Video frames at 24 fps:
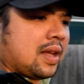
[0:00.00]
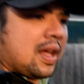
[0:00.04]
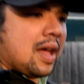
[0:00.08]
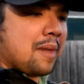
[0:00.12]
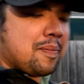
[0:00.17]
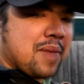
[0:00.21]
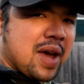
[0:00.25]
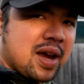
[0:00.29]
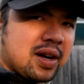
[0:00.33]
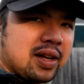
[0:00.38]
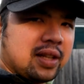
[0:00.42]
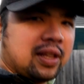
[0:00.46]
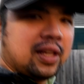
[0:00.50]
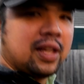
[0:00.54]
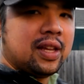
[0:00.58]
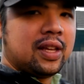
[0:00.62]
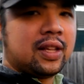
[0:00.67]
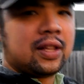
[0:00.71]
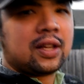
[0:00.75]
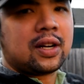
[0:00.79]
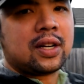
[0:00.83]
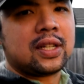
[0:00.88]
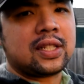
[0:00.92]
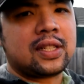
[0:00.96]

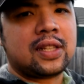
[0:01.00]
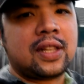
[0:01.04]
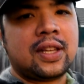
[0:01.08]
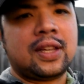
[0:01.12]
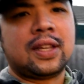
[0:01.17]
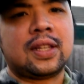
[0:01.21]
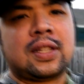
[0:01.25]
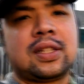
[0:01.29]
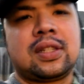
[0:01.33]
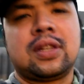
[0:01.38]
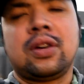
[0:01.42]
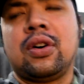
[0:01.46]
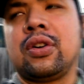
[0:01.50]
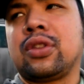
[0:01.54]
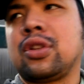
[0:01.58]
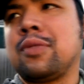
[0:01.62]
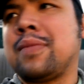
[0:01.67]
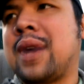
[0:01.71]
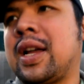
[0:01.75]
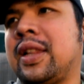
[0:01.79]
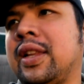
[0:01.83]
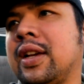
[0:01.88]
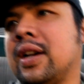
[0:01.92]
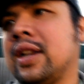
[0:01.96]
Apparently, there's this
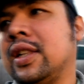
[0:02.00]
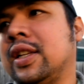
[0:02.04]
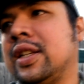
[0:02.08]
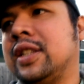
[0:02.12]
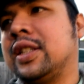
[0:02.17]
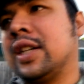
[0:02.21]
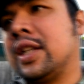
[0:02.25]
automatically